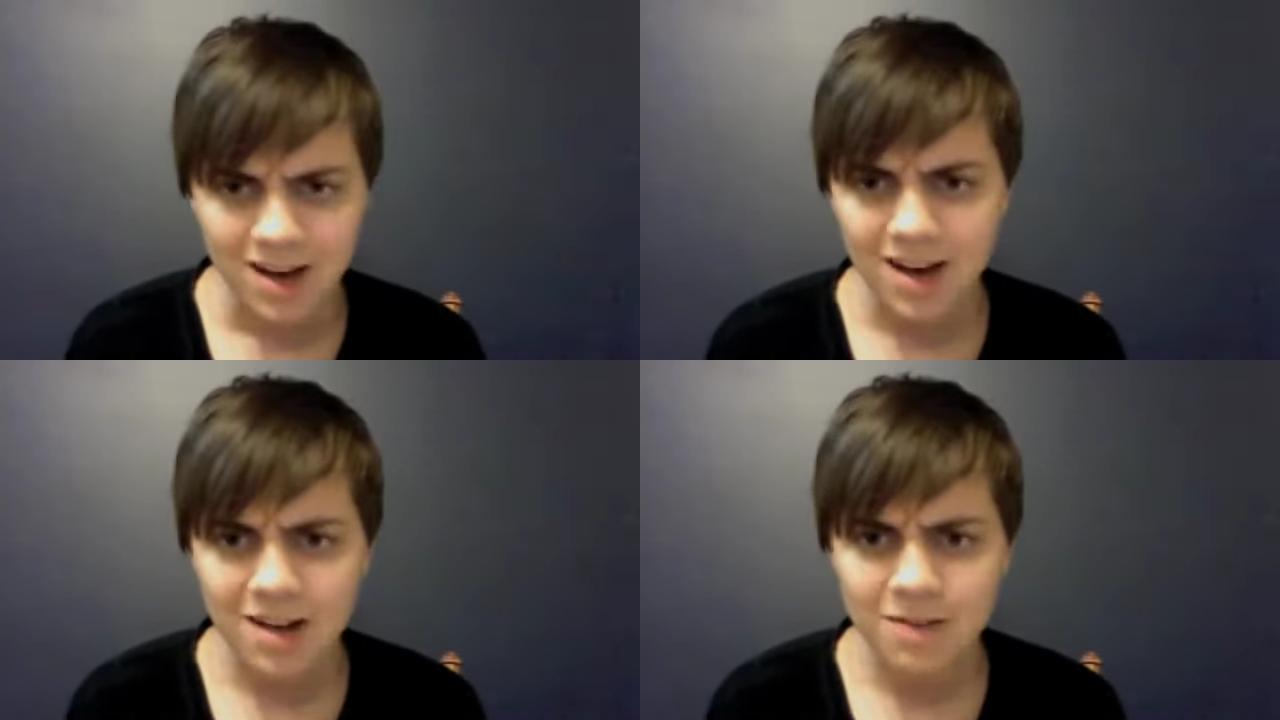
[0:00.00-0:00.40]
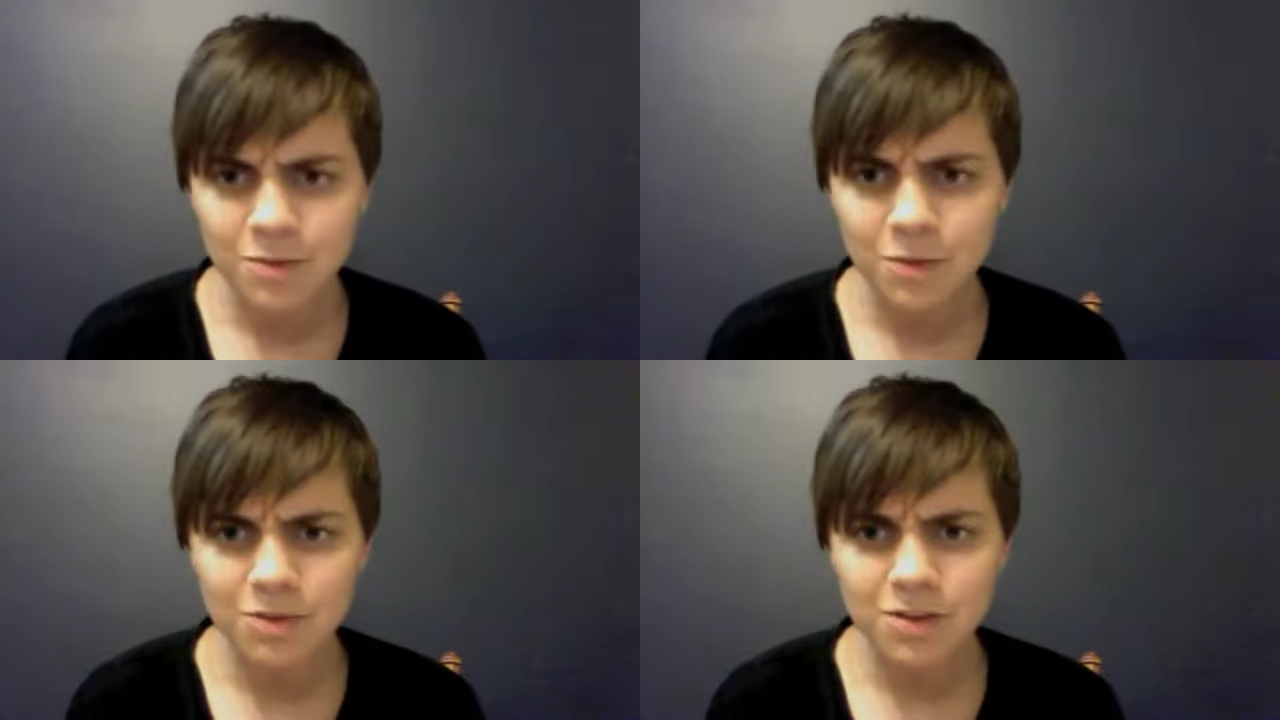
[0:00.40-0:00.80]

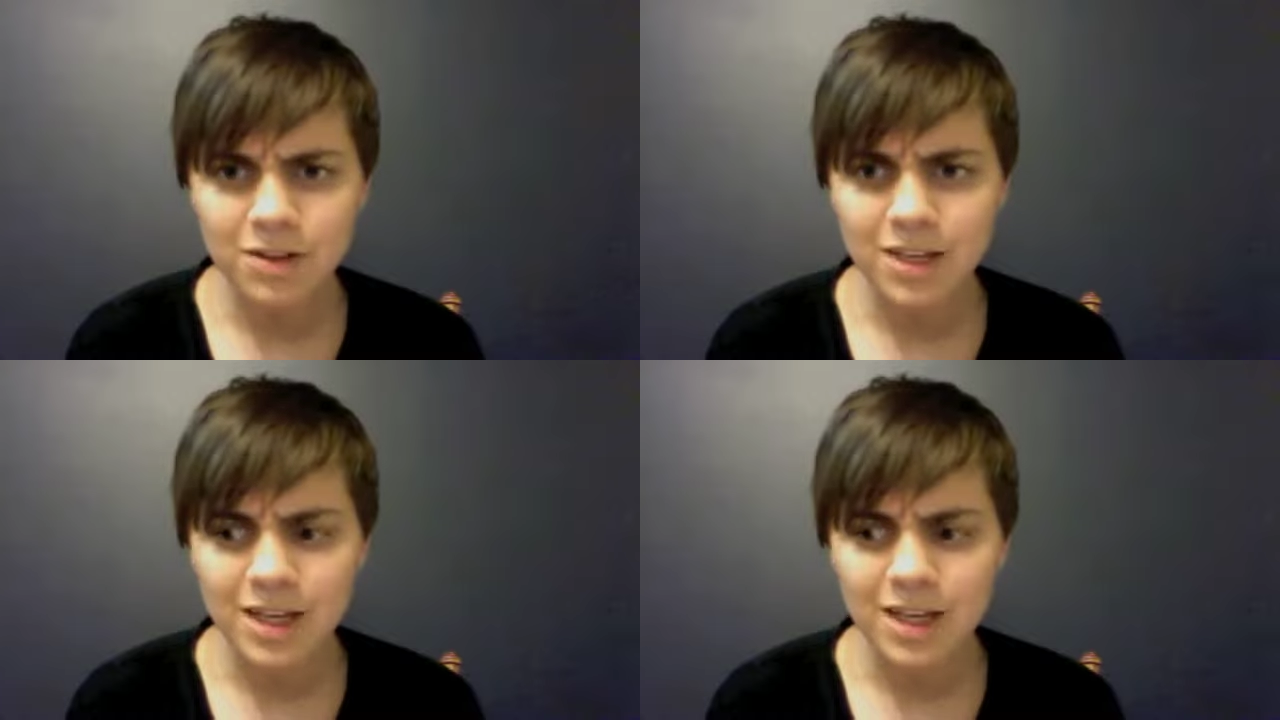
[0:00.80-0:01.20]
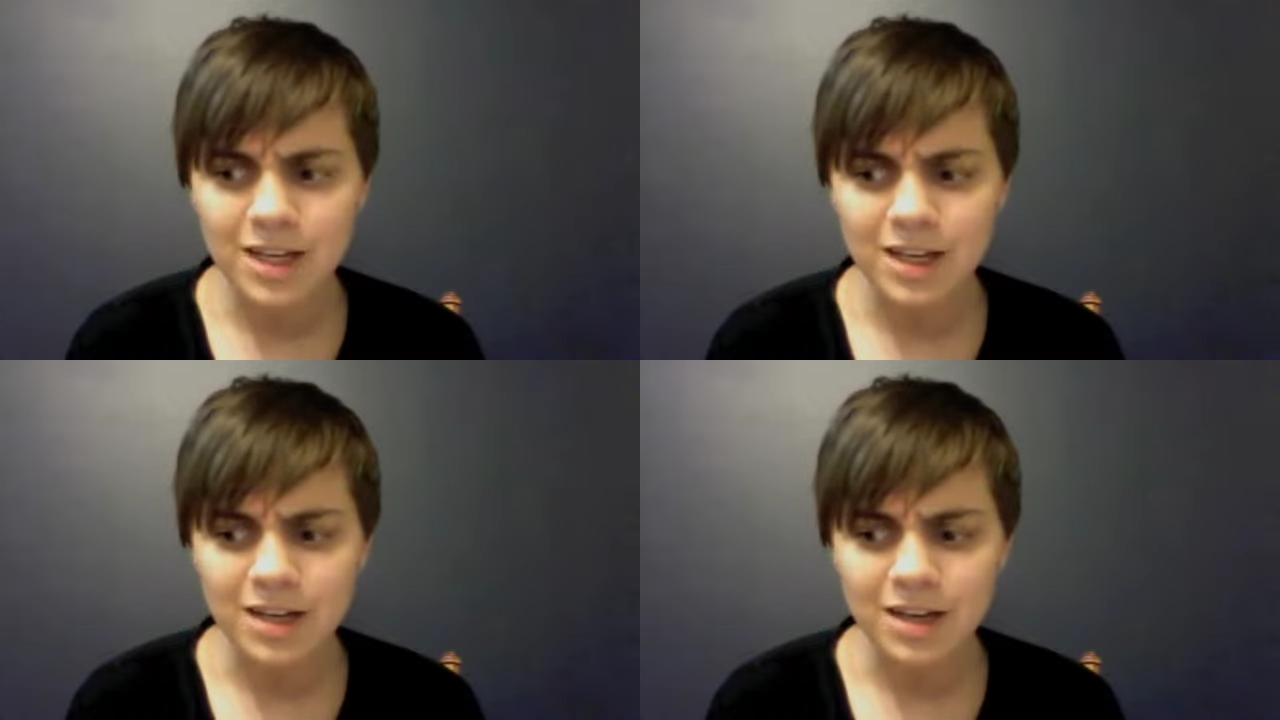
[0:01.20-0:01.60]

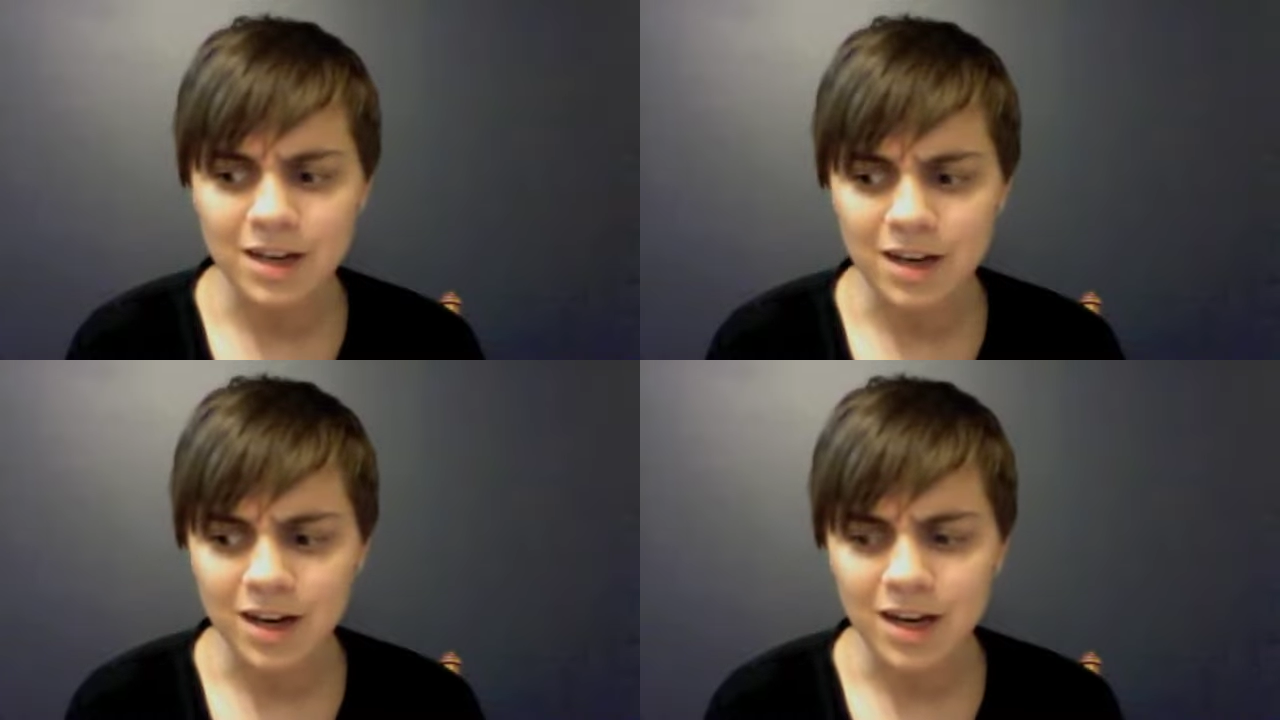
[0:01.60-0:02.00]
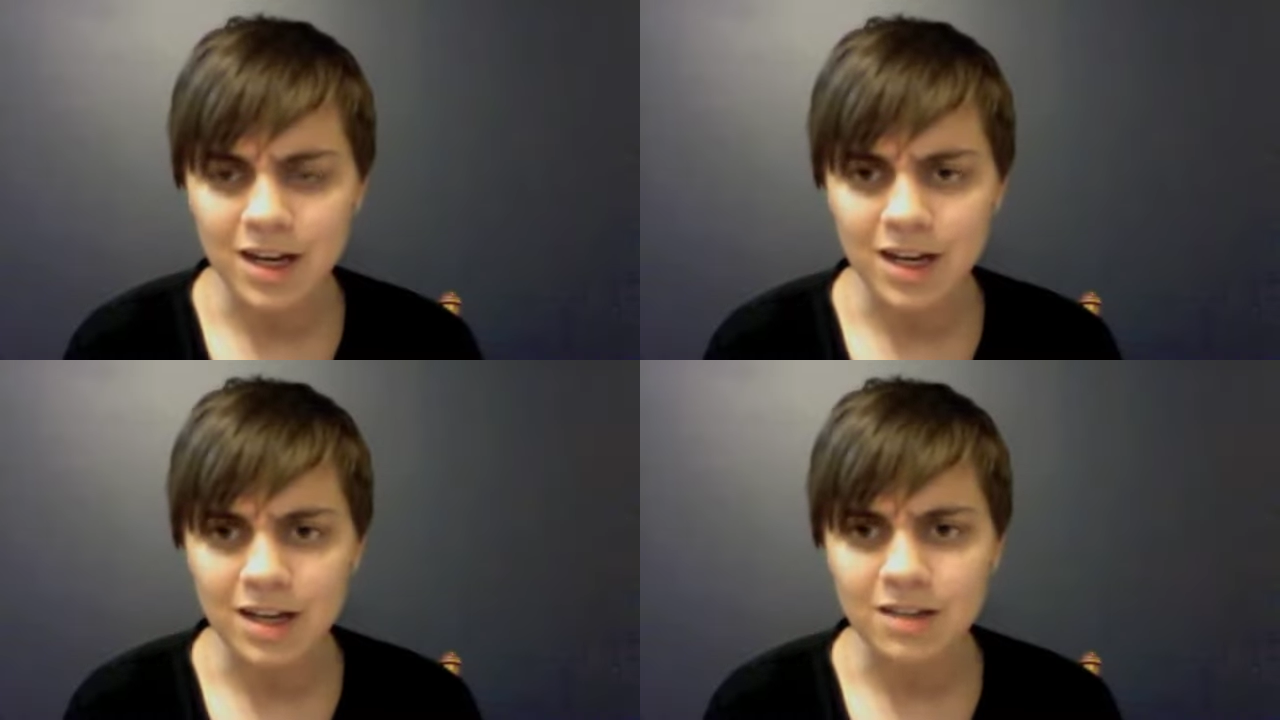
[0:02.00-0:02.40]
Unfortunately,
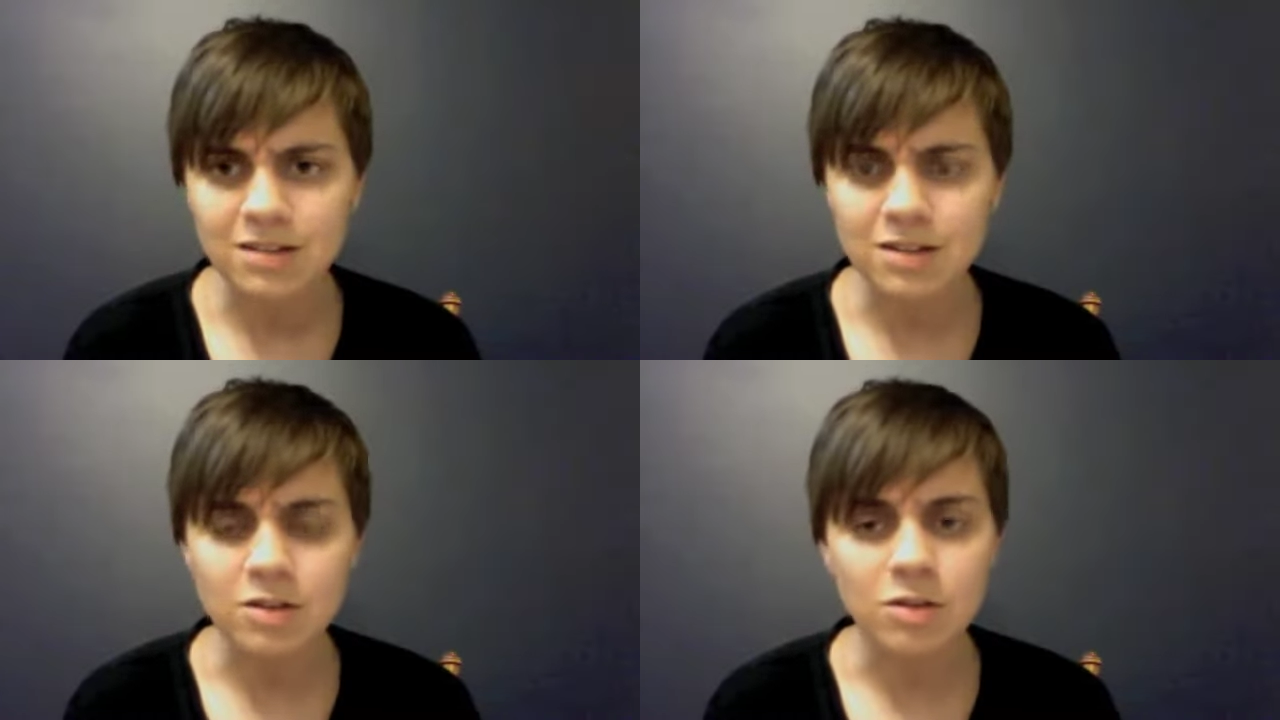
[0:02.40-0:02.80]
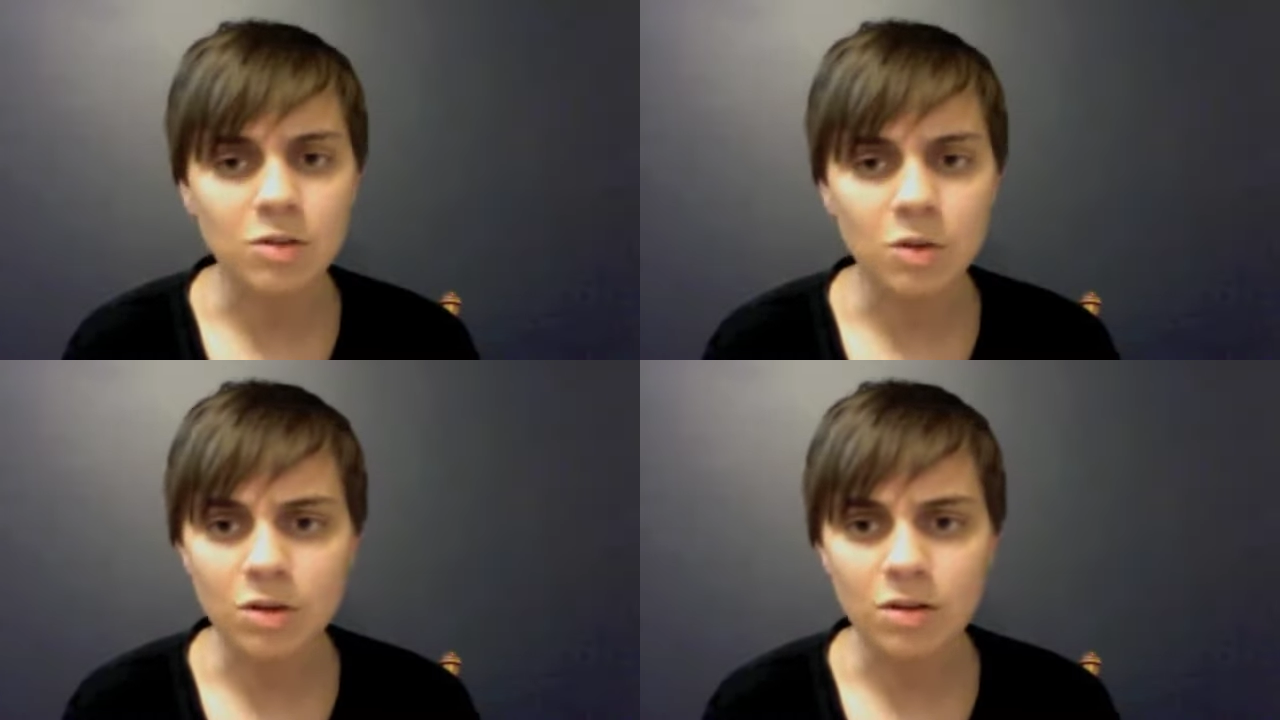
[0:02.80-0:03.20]
I did
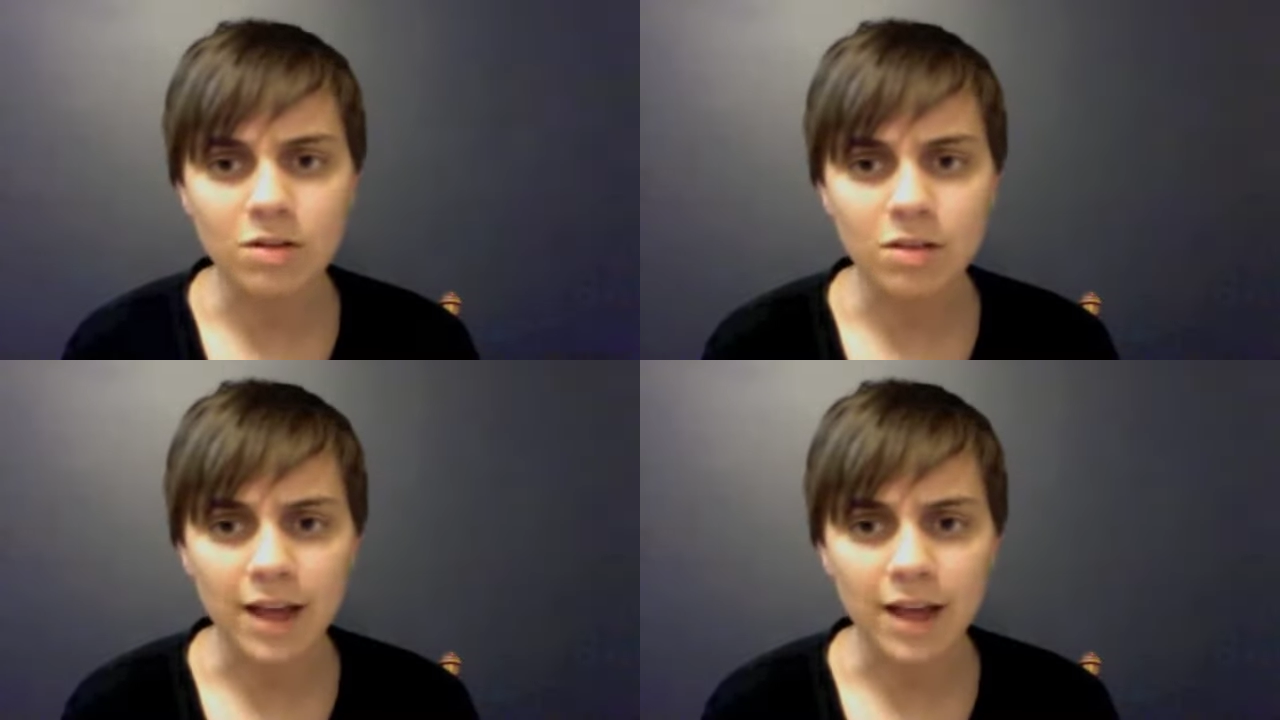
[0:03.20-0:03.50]
not,